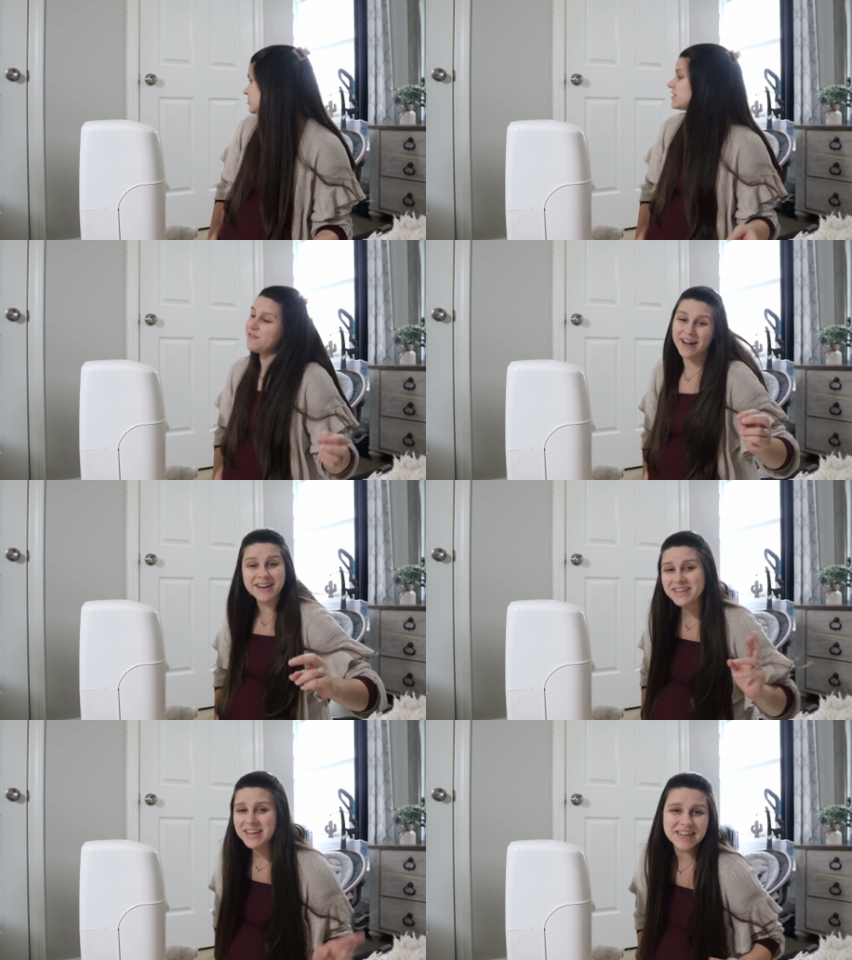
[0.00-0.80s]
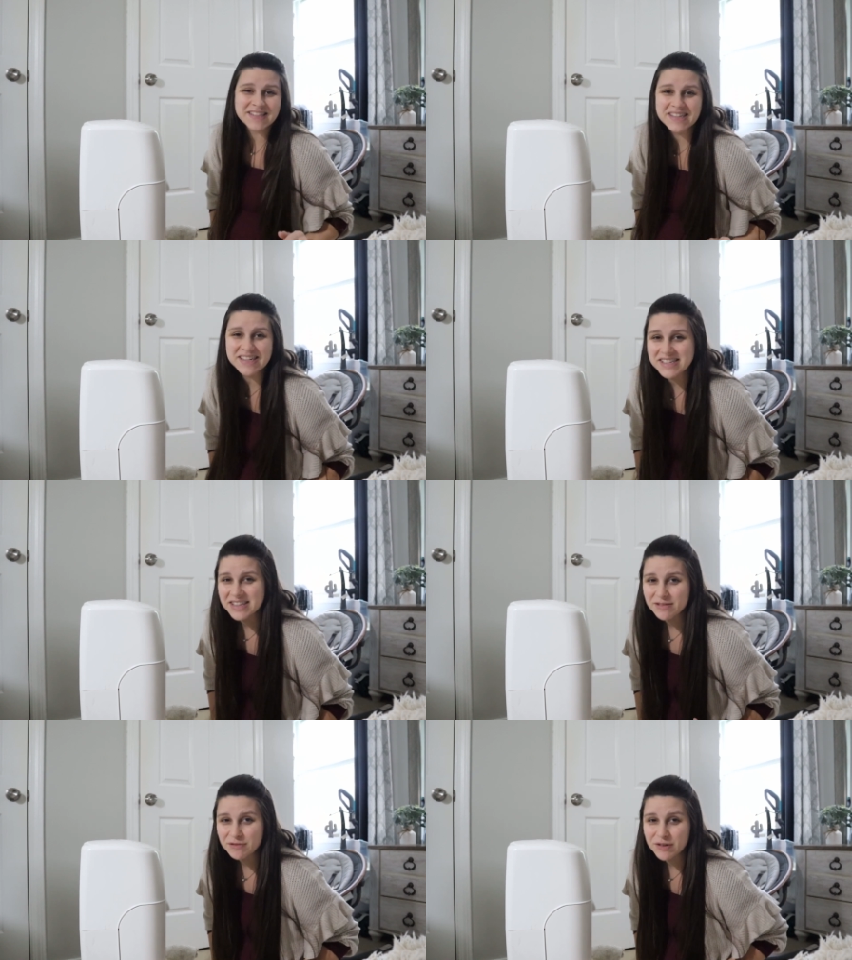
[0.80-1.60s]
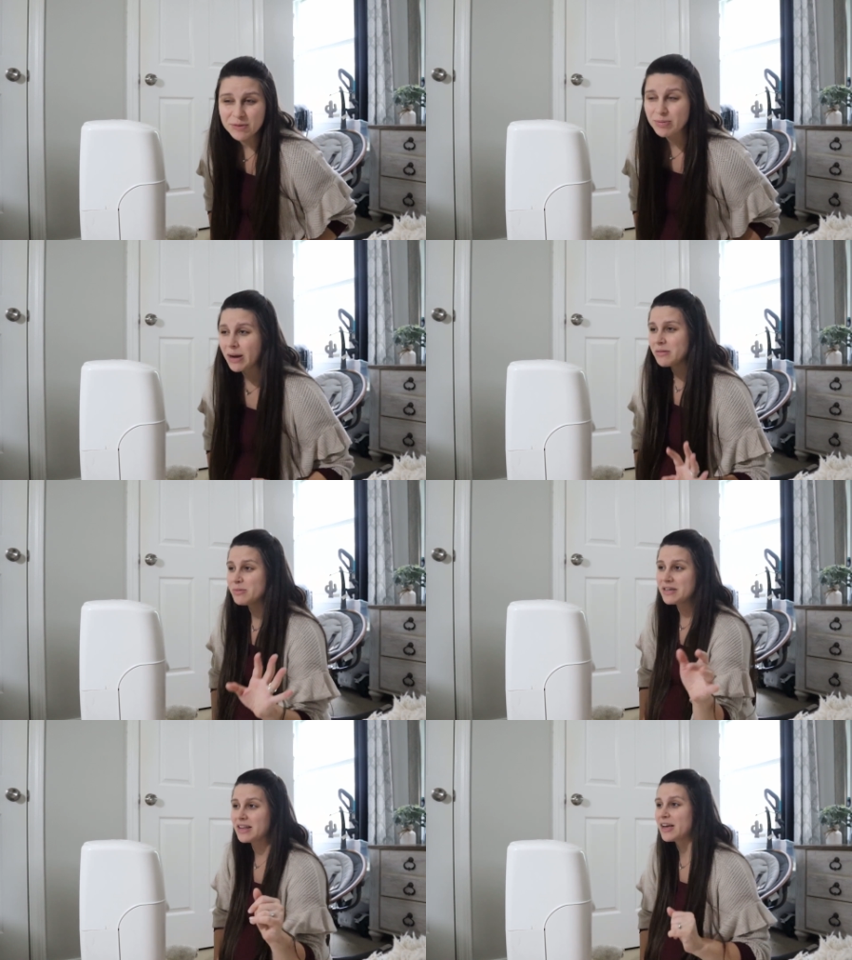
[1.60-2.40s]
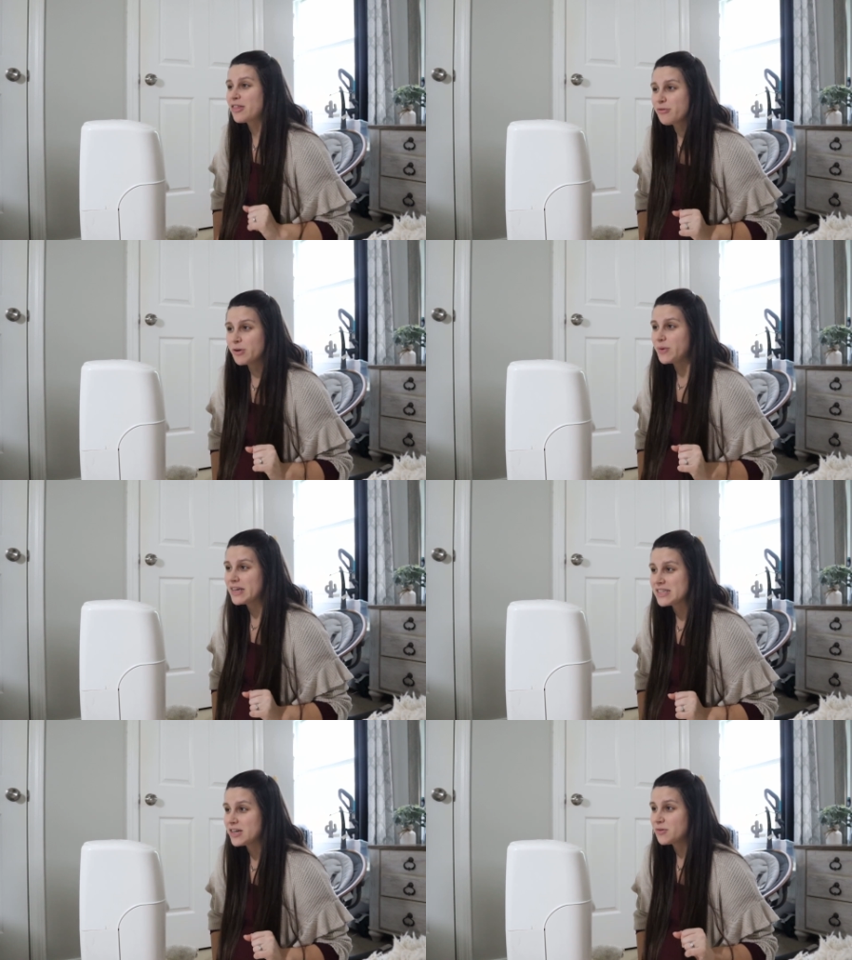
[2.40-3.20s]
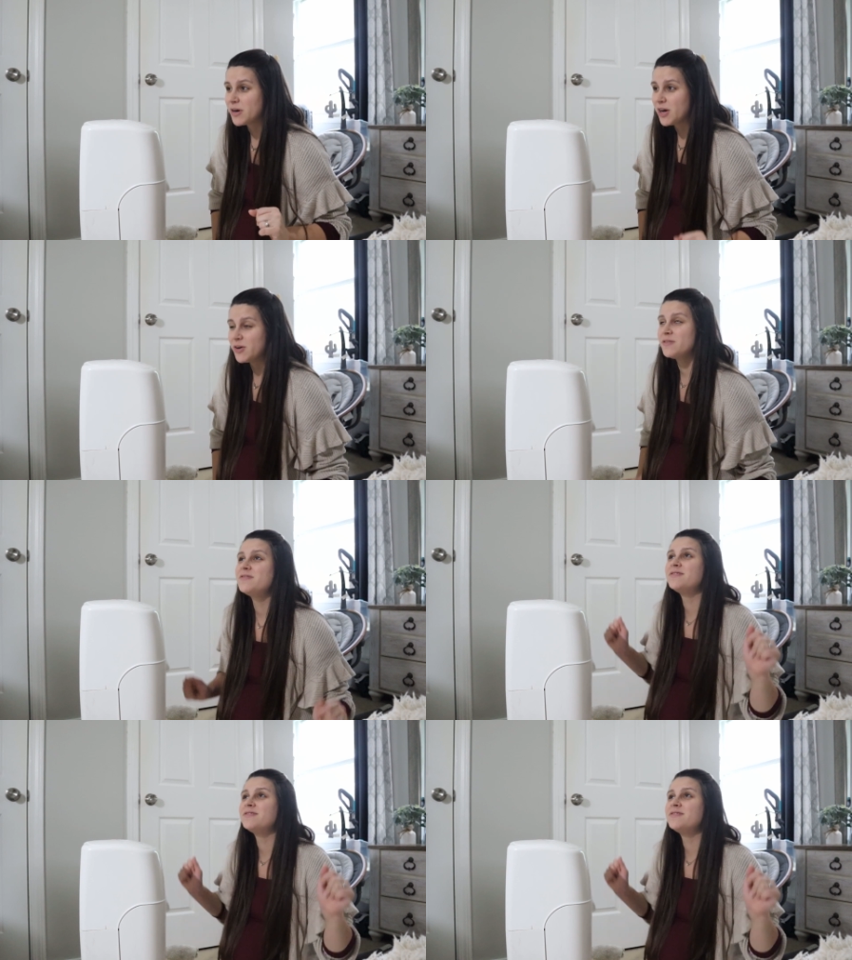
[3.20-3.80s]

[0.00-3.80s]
was finally consistent for probably like three weeks in a row.